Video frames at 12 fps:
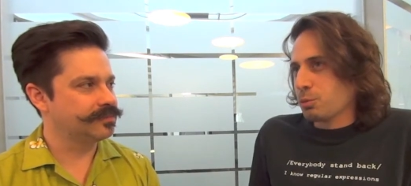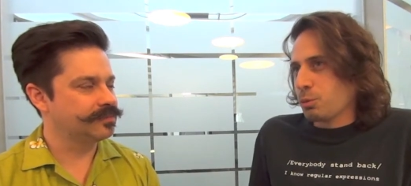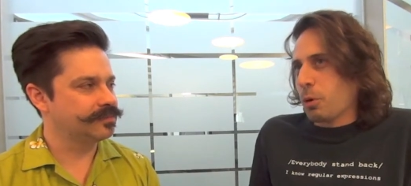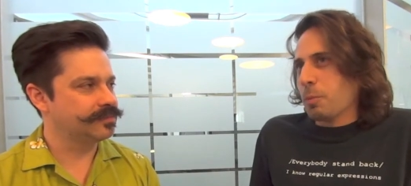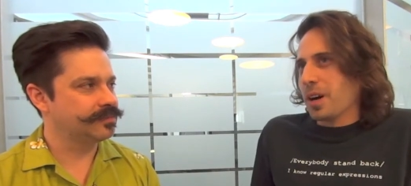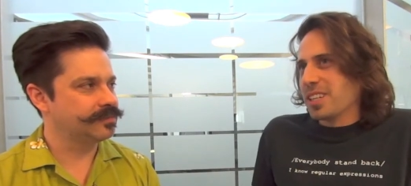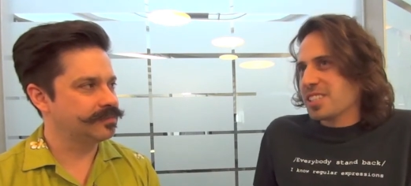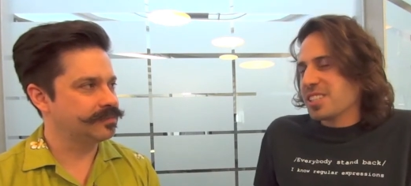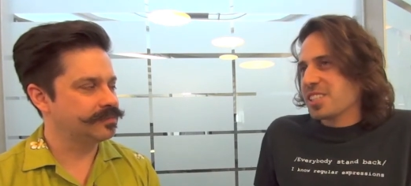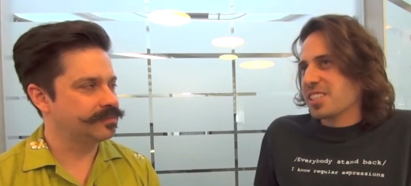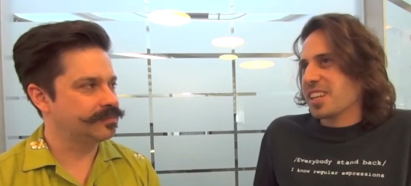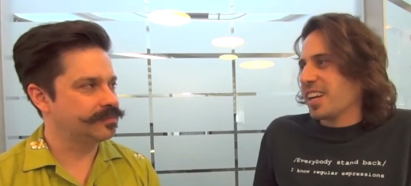
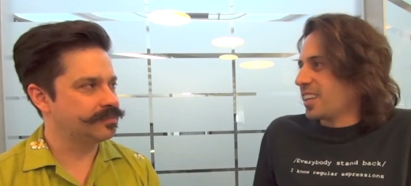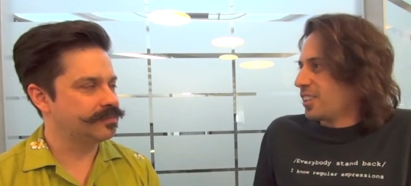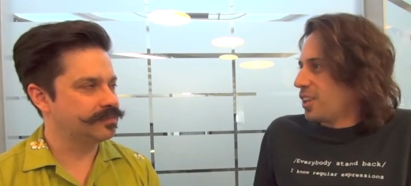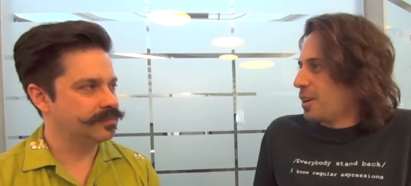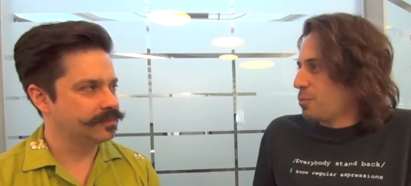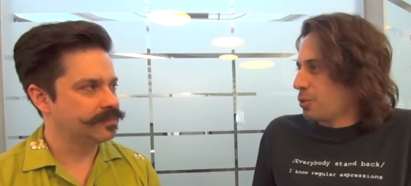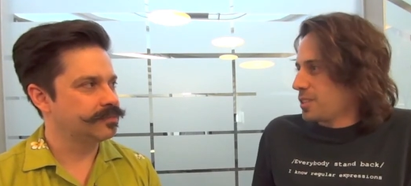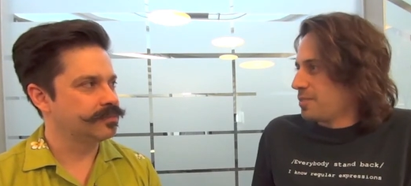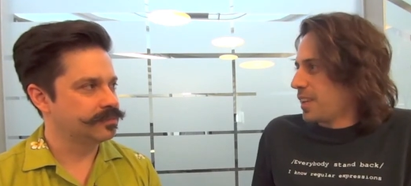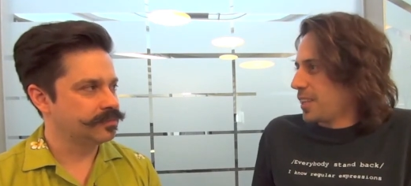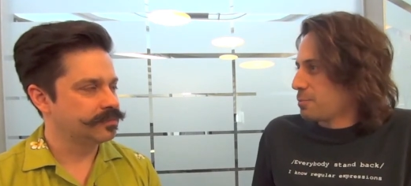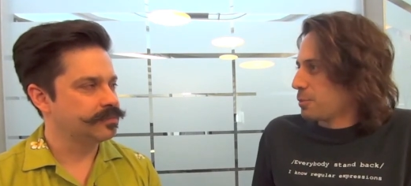Speaker 1: robust and a lot more
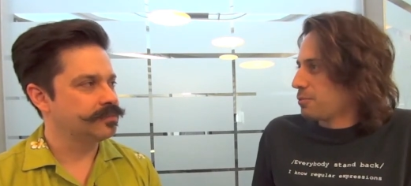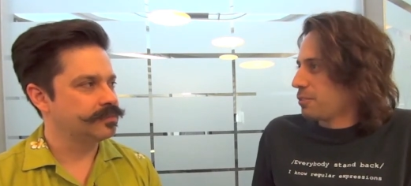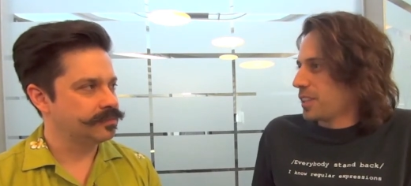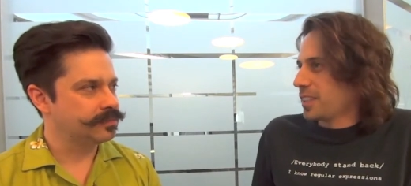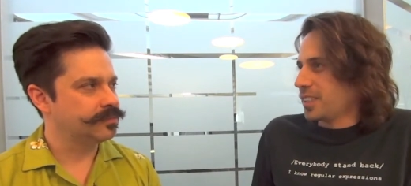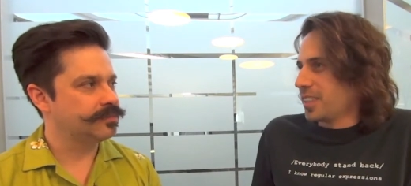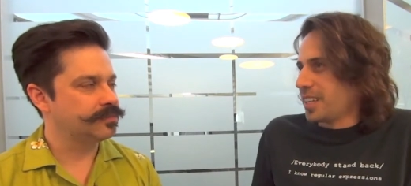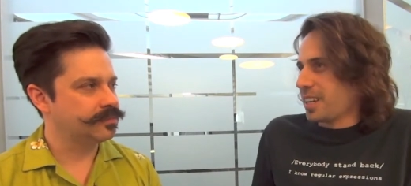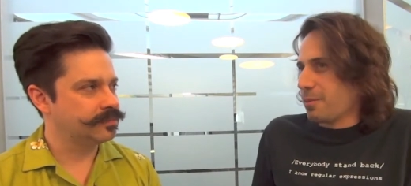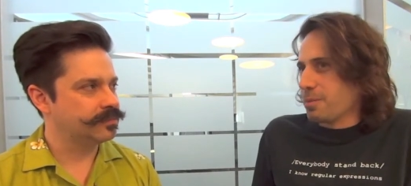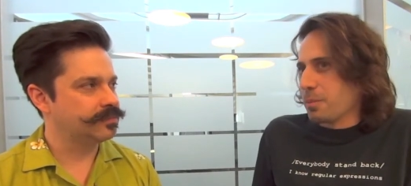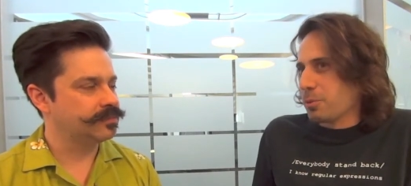developer friendly.
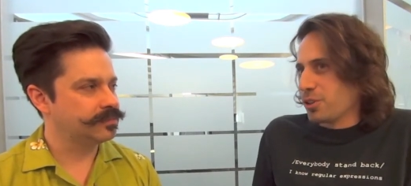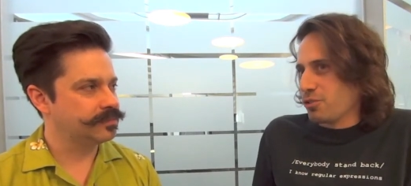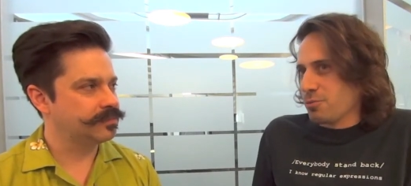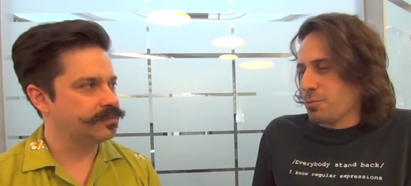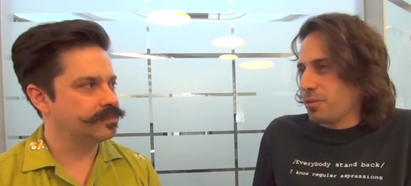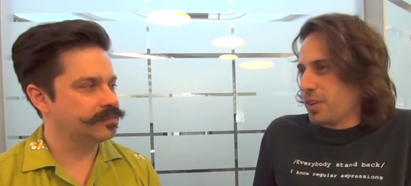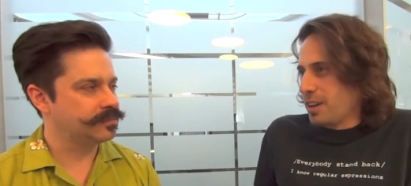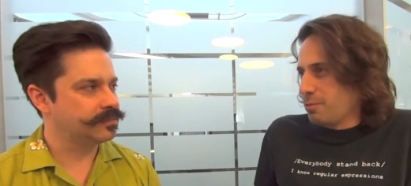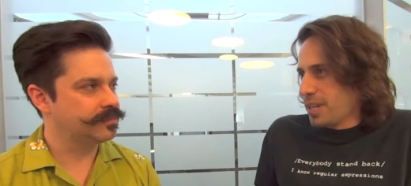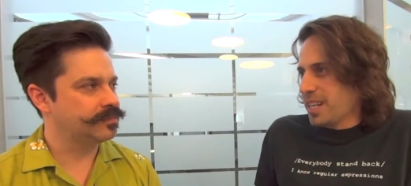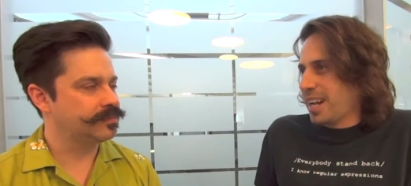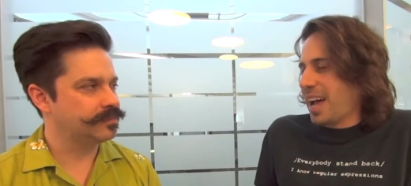Like I remember in Drupal
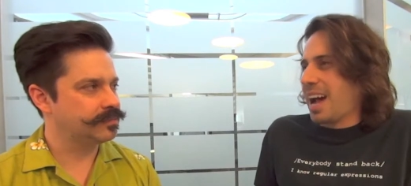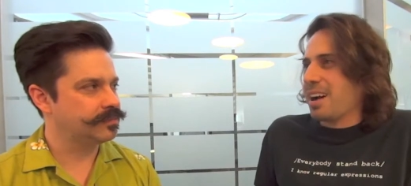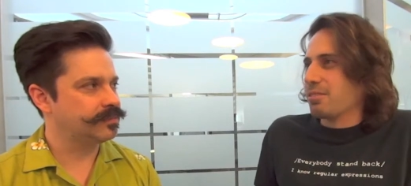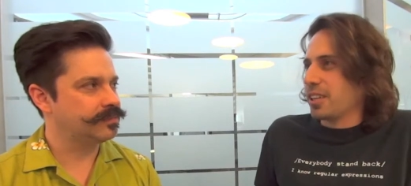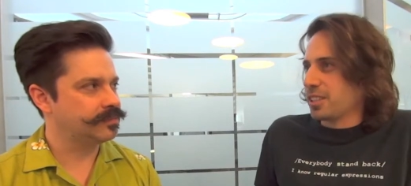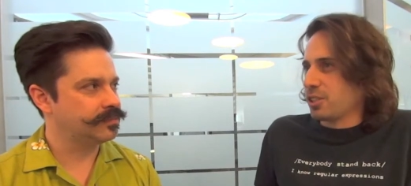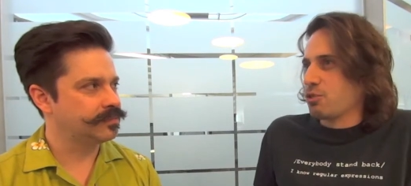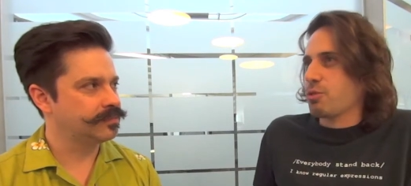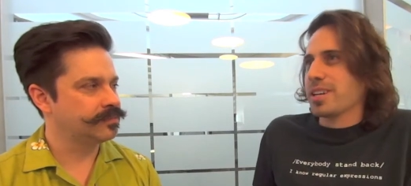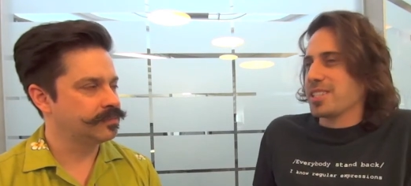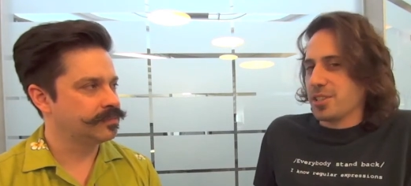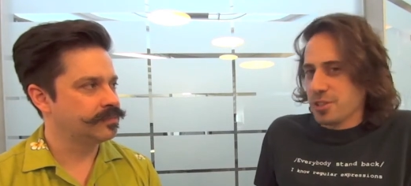five, we didn't have like the
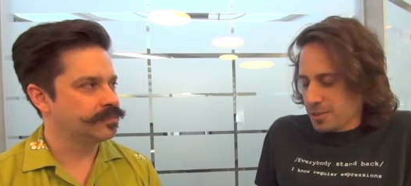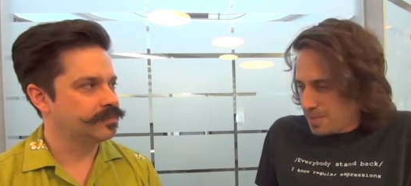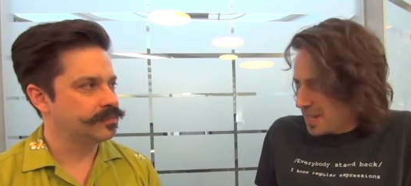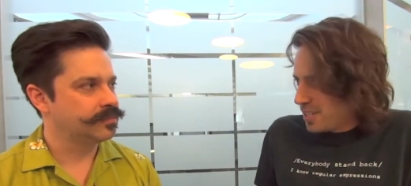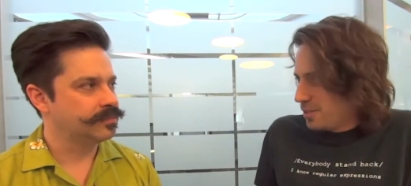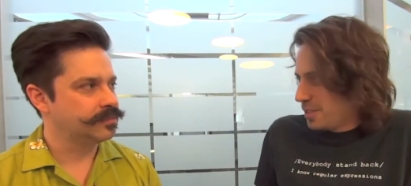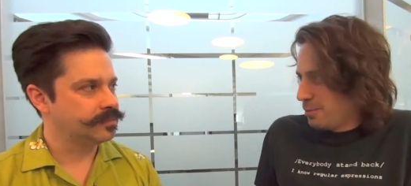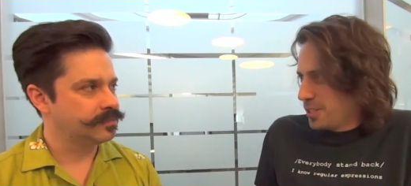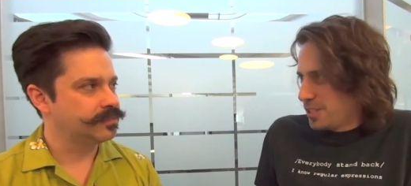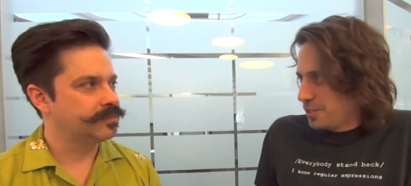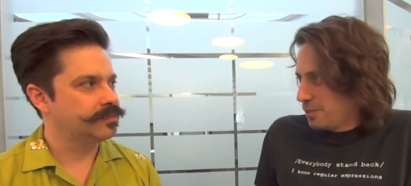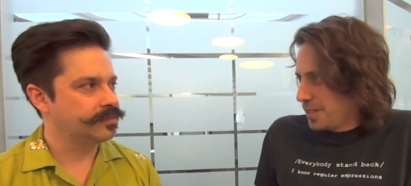crazy hook menu that
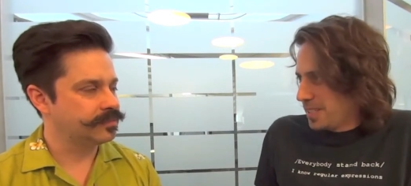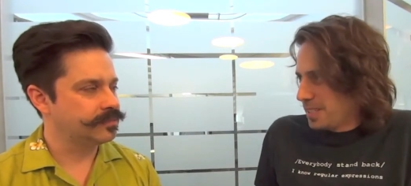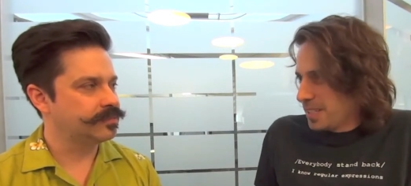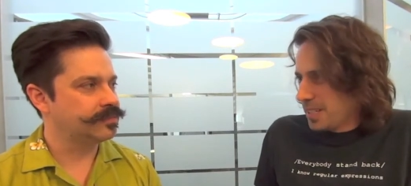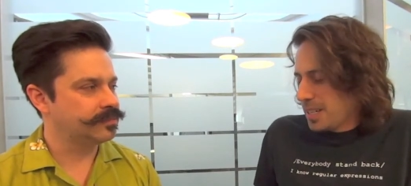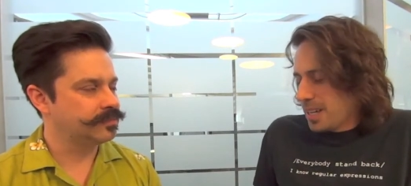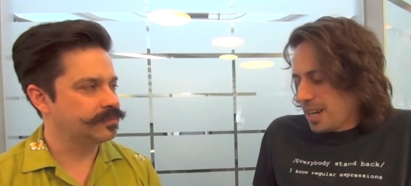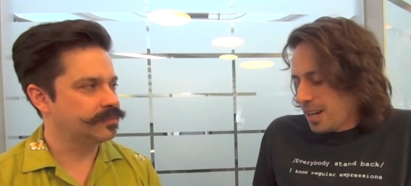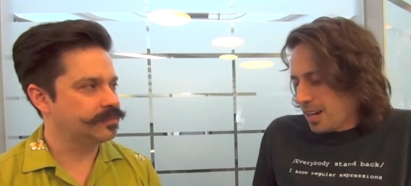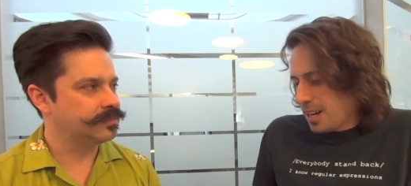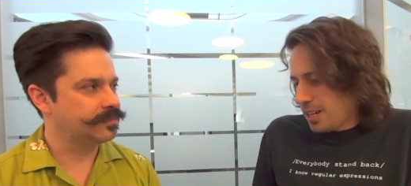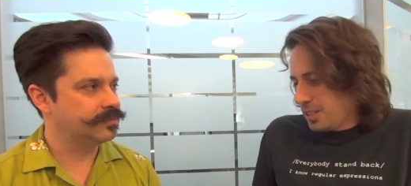we do, and
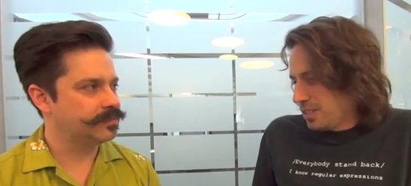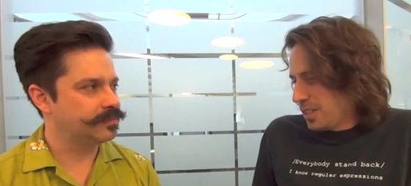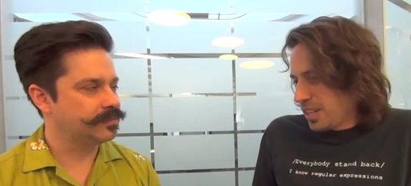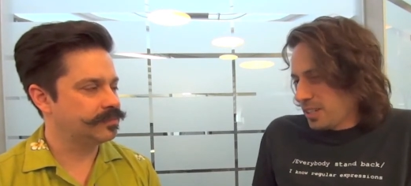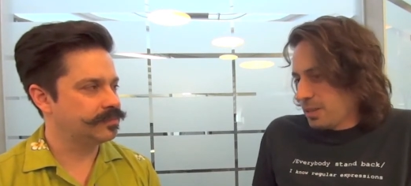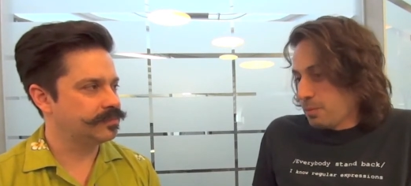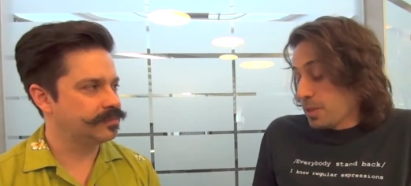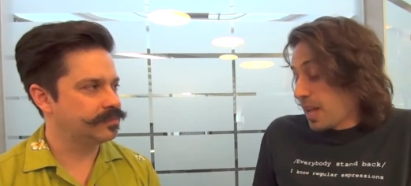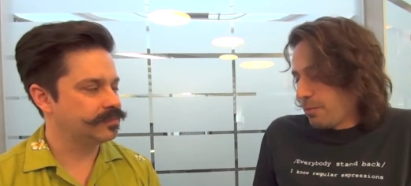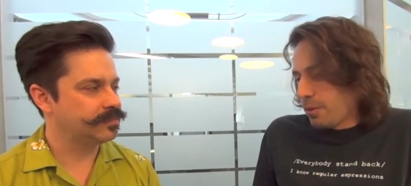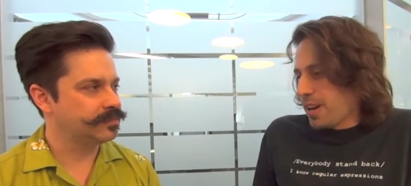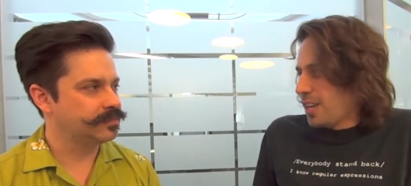uh, like with
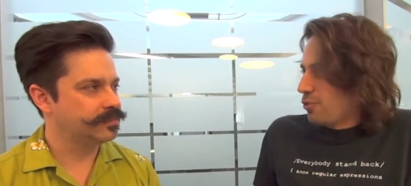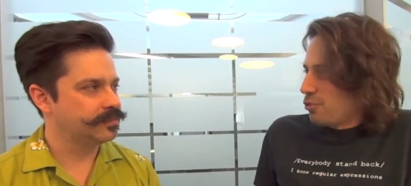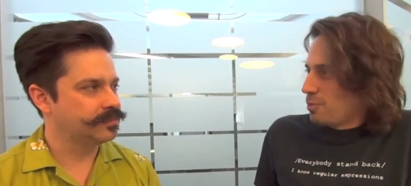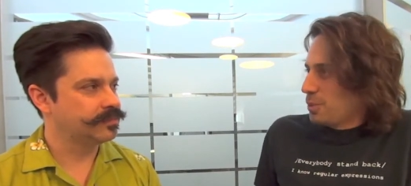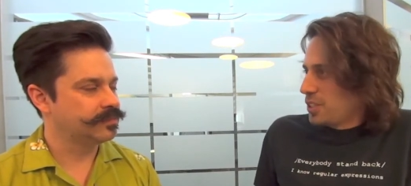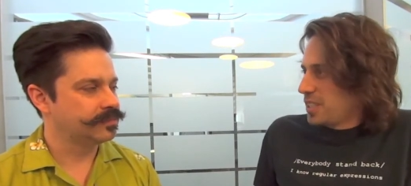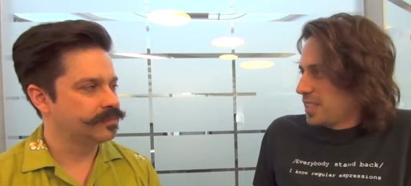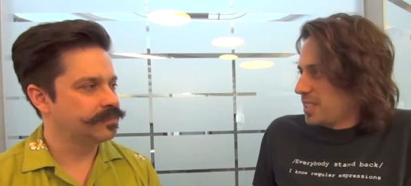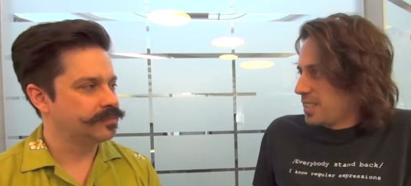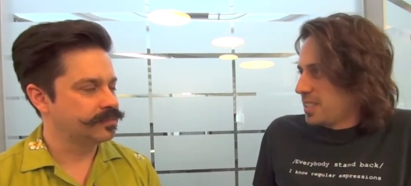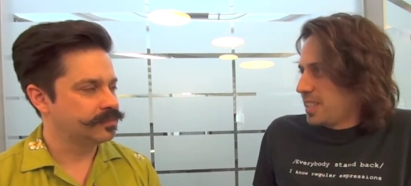that we've had in Drupal six and